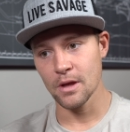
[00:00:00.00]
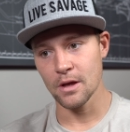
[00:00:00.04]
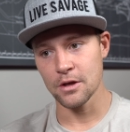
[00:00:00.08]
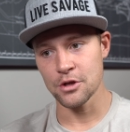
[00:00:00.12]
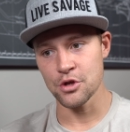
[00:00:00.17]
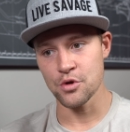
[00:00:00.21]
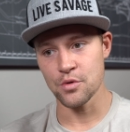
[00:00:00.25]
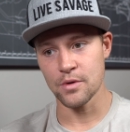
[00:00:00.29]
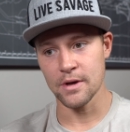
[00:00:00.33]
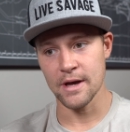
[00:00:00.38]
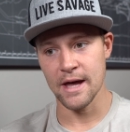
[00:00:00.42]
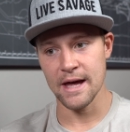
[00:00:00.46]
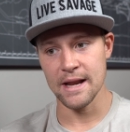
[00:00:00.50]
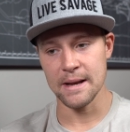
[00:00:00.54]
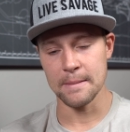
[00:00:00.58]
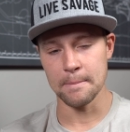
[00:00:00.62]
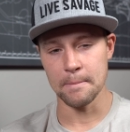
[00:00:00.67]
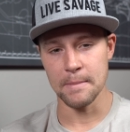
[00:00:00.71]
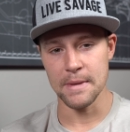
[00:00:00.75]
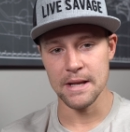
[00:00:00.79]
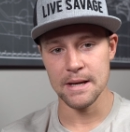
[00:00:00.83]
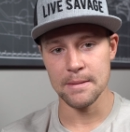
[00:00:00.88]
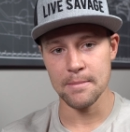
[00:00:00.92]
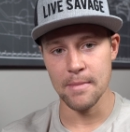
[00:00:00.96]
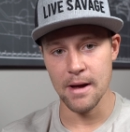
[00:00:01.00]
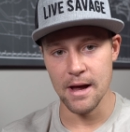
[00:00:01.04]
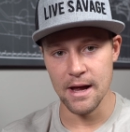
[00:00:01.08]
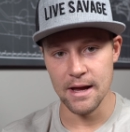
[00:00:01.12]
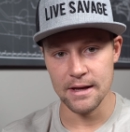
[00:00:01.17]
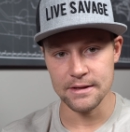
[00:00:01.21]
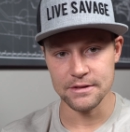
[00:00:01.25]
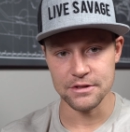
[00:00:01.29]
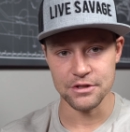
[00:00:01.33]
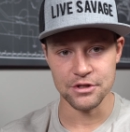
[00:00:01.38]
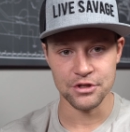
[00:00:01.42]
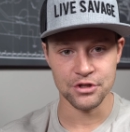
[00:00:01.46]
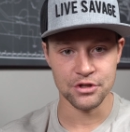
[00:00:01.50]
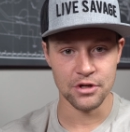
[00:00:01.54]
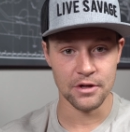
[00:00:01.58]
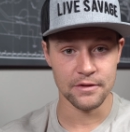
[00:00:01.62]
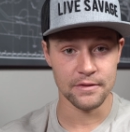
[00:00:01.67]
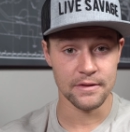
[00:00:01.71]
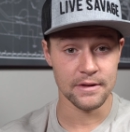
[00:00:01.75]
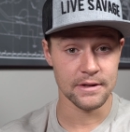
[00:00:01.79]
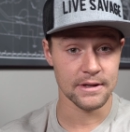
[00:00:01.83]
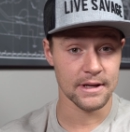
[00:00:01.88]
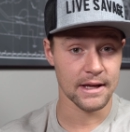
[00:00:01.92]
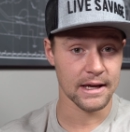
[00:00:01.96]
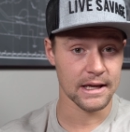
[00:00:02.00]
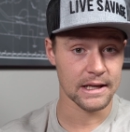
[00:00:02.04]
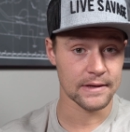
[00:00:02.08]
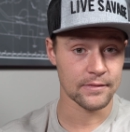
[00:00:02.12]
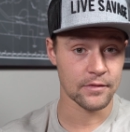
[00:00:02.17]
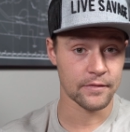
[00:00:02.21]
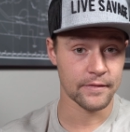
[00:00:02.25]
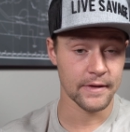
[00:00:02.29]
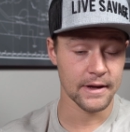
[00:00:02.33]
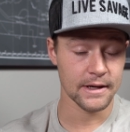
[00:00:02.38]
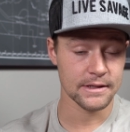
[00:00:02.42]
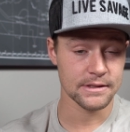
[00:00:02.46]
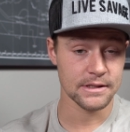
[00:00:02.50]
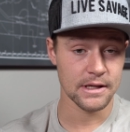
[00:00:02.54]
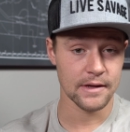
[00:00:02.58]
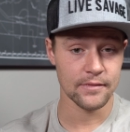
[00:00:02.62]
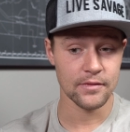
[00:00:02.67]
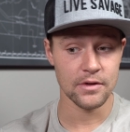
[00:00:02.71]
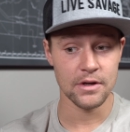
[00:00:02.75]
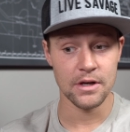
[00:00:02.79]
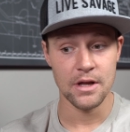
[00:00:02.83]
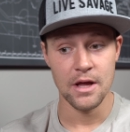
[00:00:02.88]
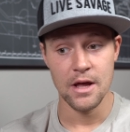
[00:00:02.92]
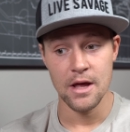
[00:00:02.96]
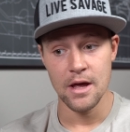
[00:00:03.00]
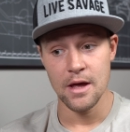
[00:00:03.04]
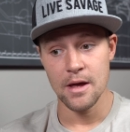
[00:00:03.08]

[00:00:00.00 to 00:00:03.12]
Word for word: you can kind of minimize and shunt the negative effects of it